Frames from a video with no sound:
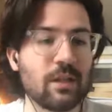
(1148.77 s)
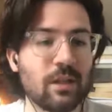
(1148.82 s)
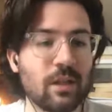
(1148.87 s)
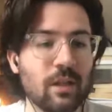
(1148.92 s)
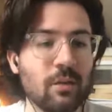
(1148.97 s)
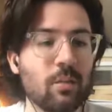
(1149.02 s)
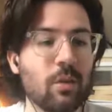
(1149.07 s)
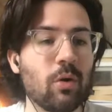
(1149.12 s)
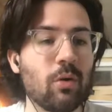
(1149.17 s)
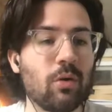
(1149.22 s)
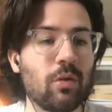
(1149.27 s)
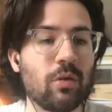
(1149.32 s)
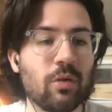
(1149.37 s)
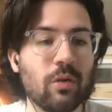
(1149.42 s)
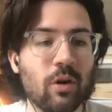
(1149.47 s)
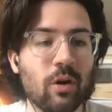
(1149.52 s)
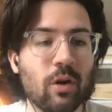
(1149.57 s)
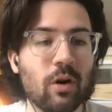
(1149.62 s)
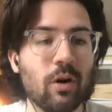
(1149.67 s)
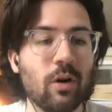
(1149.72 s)
They both
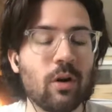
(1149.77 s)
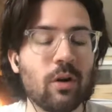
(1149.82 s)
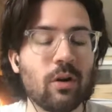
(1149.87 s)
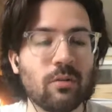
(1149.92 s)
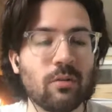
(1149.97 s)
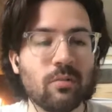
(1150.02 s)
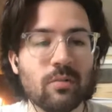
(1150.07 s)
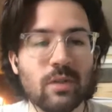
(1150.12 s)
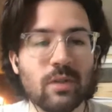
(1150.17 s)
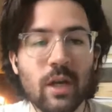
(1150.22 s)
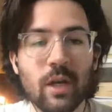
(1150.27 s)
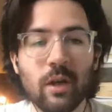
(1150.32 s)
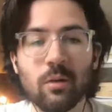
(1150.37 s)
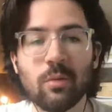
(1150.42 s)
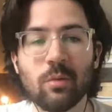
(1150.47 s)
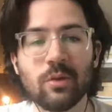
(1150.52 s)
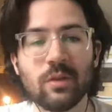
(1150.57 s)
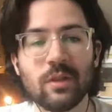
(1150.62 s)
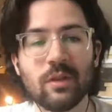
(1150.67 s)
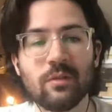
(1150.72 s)
are
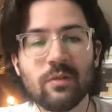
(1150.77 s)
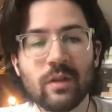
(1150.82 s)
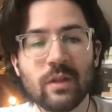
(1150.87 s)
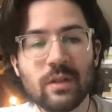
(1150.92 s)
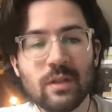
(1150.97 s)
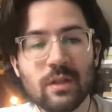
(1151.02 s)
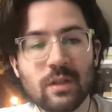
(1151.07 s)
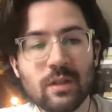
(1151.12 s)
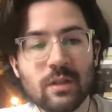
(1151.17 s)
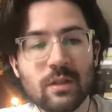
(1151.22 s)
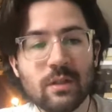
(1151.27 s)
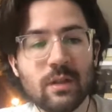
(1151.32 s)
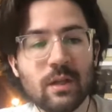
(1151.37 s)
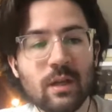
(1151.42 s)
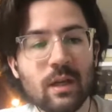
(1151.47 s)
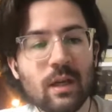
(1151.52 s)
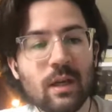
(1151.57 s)
terrible defenses.